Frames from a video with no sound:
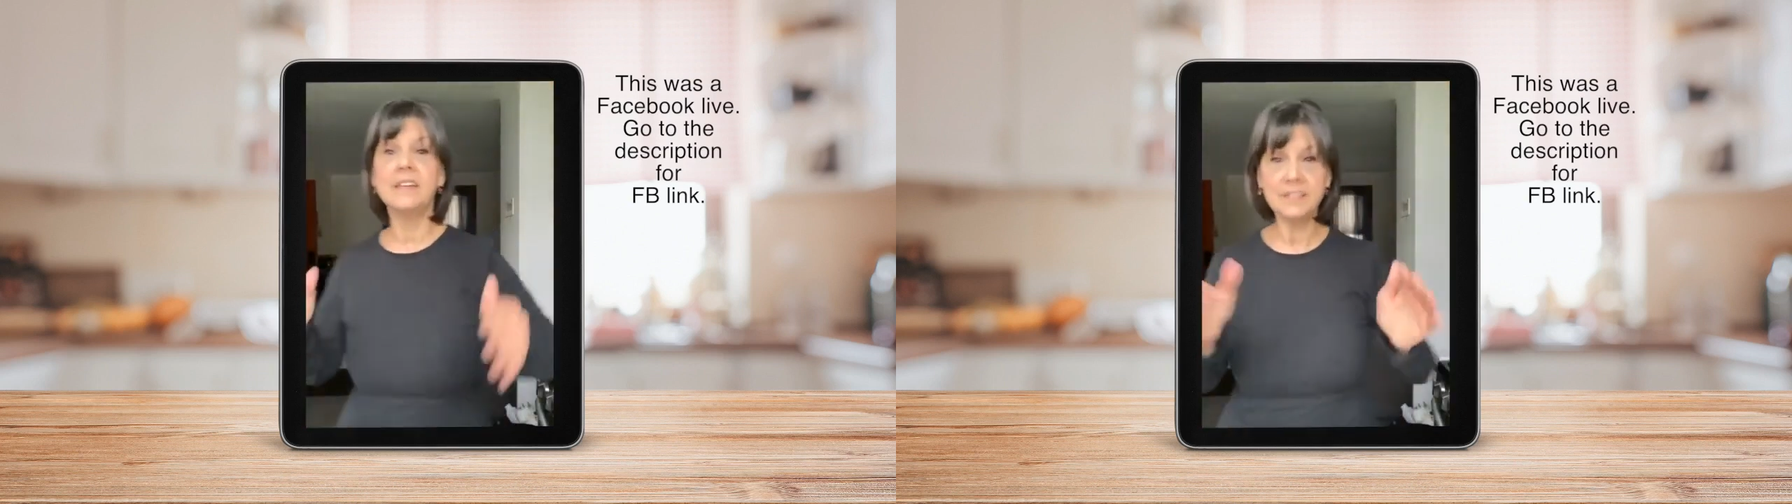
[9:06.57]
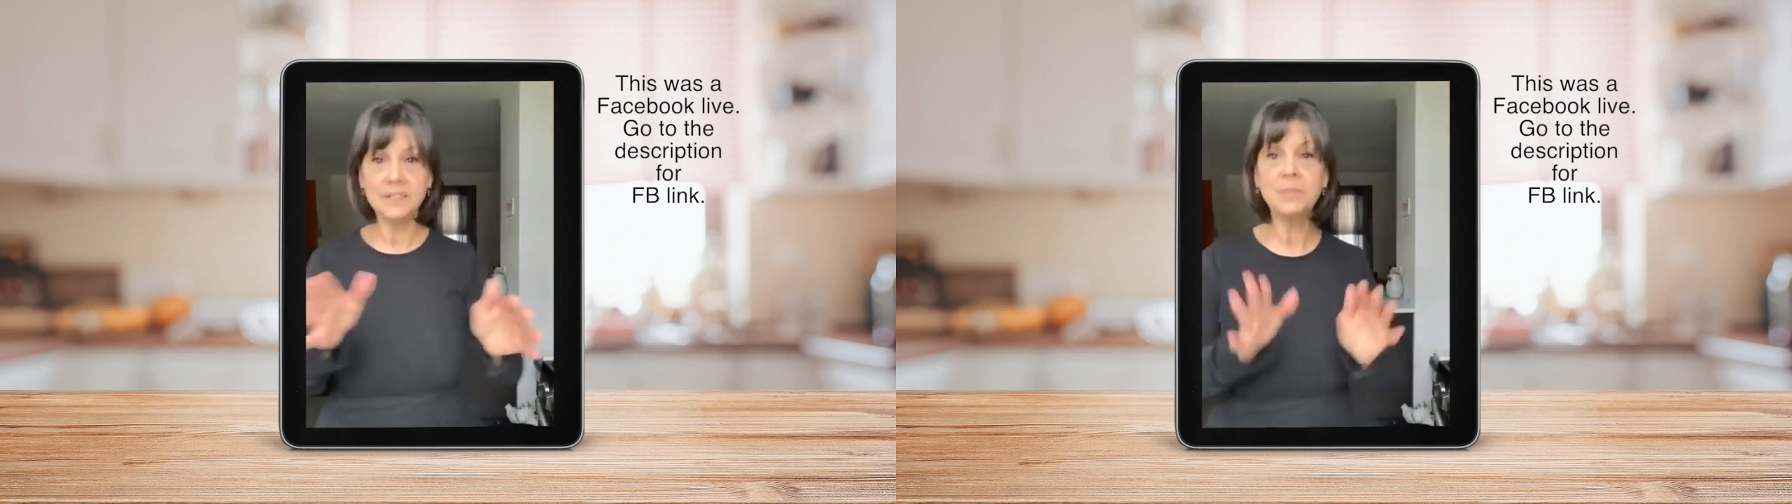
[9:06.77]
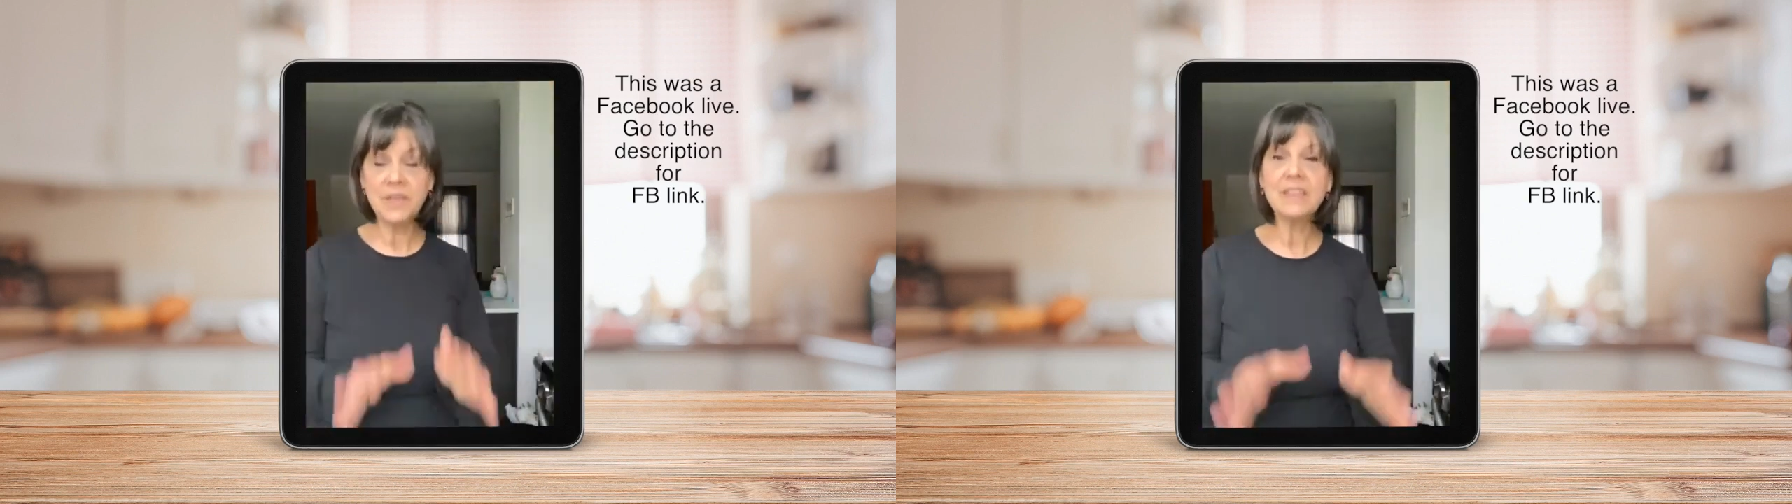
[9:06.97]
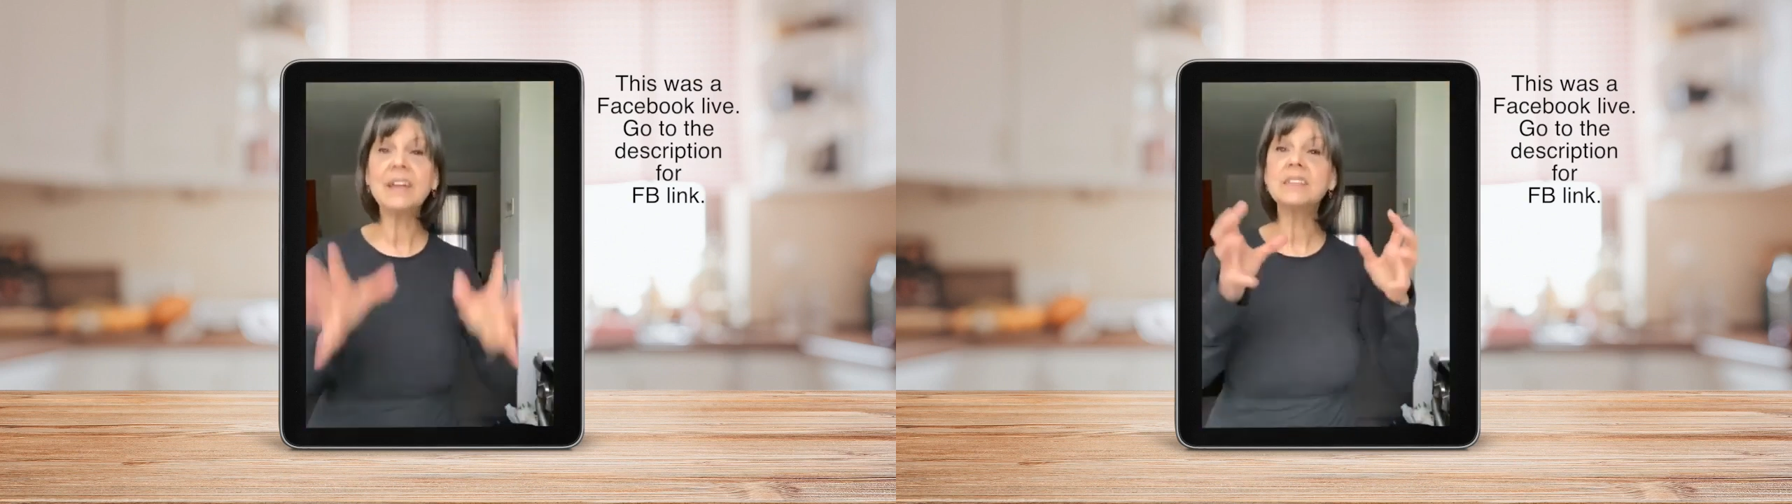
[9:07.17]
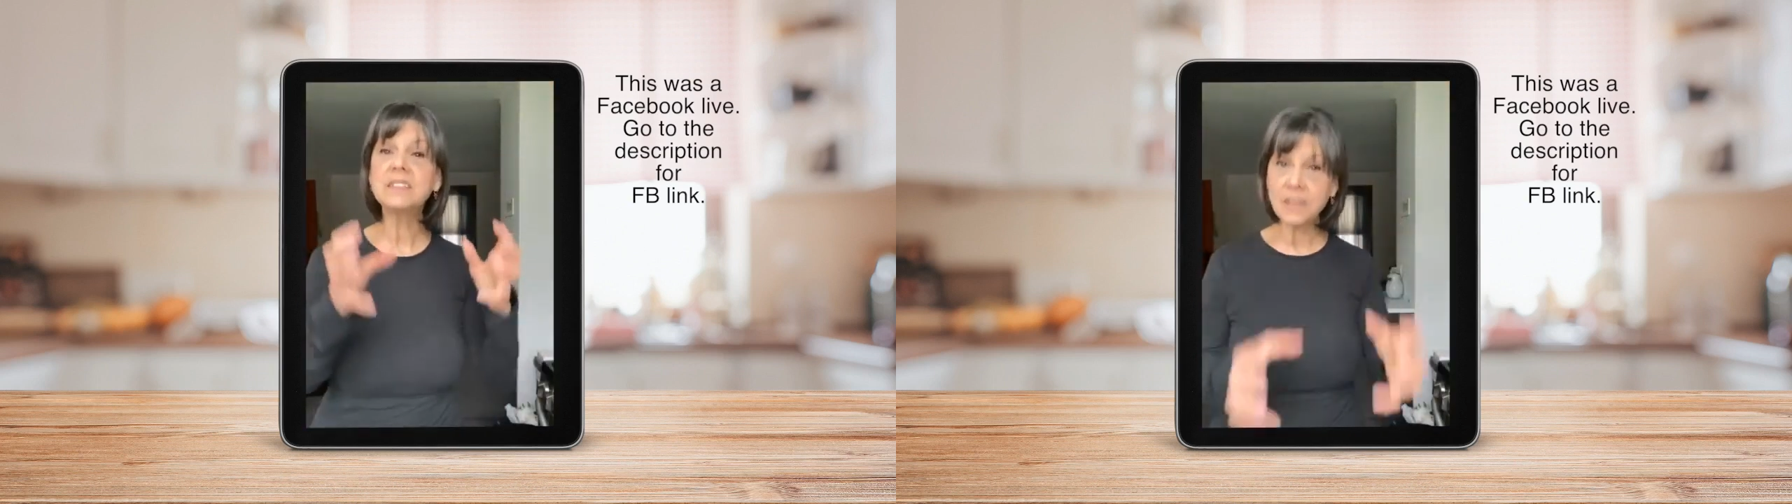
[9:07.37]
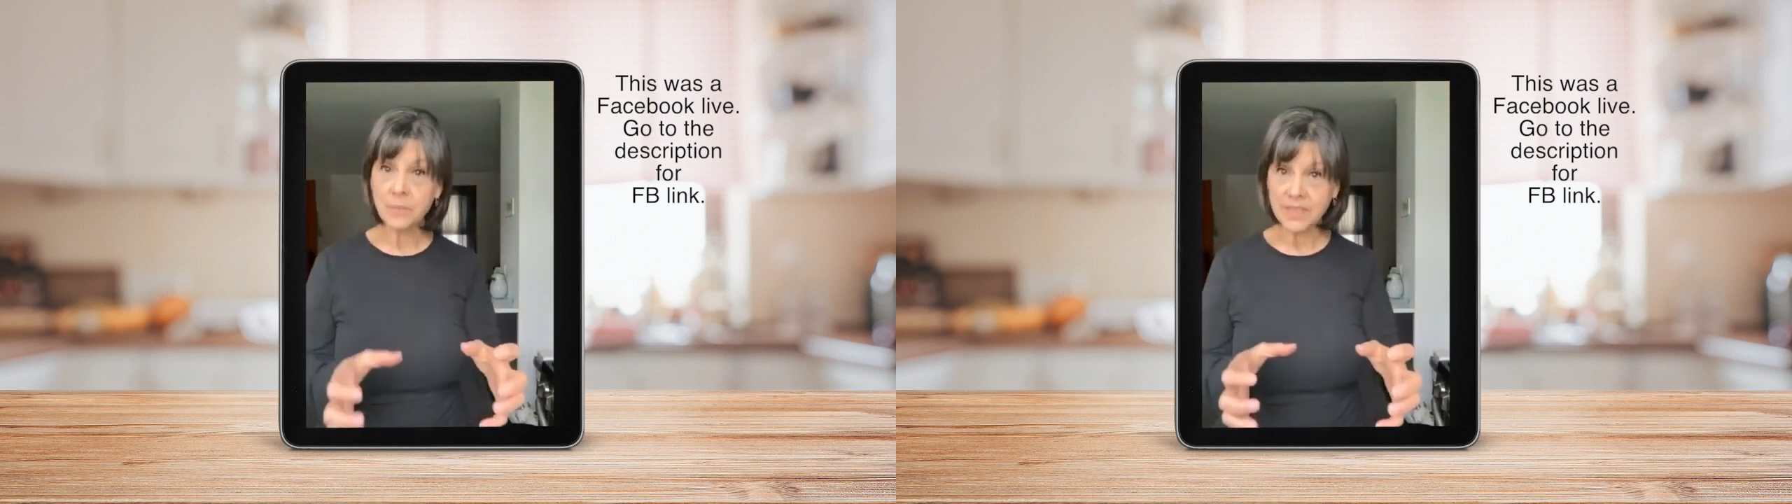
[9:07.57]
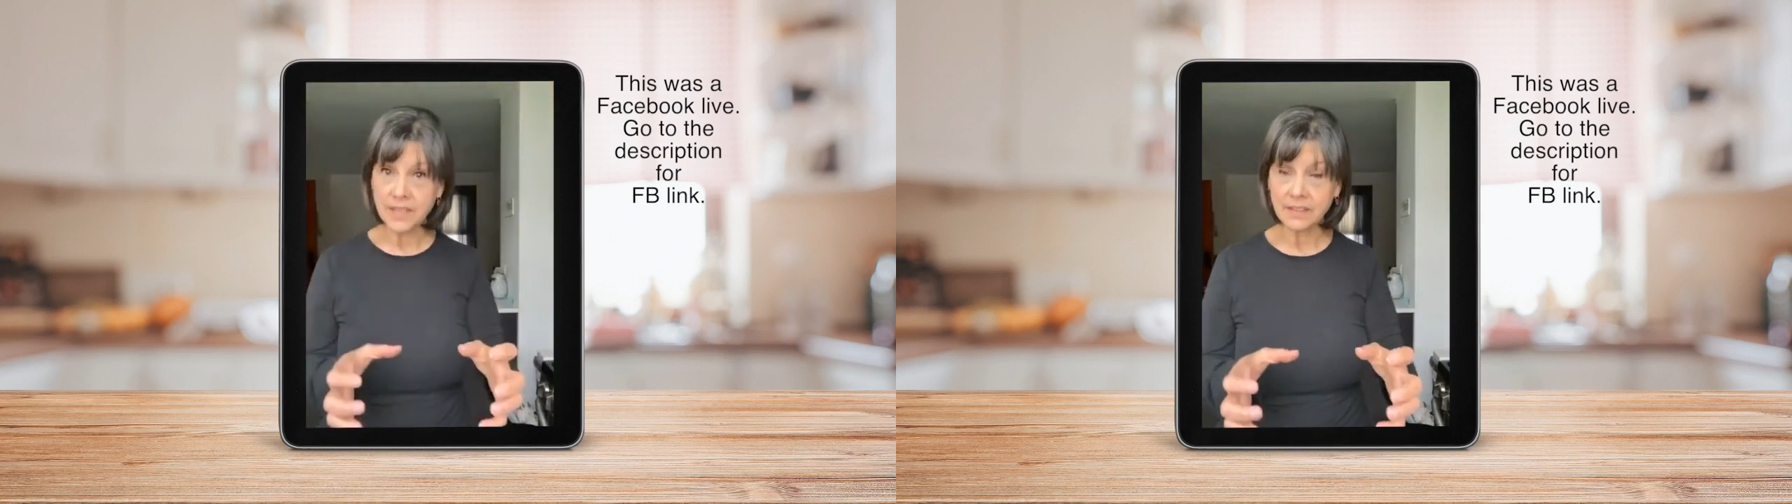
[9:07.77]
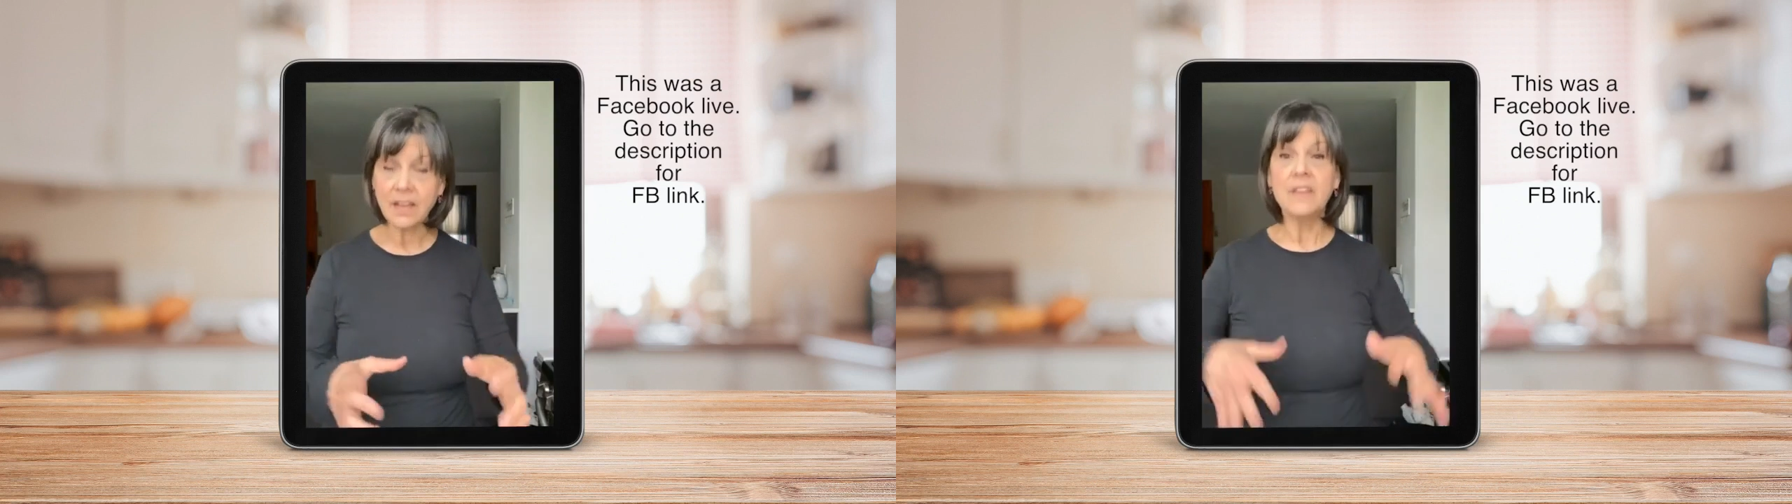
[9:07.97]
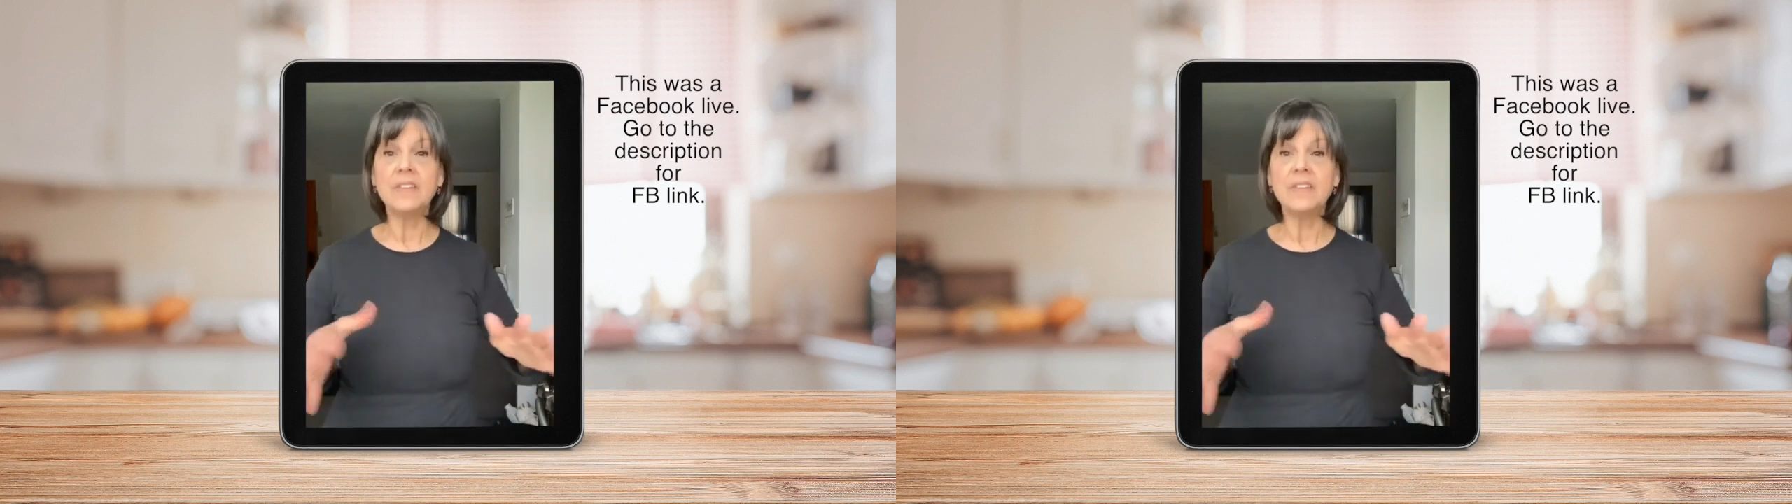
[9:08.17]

It'll be that something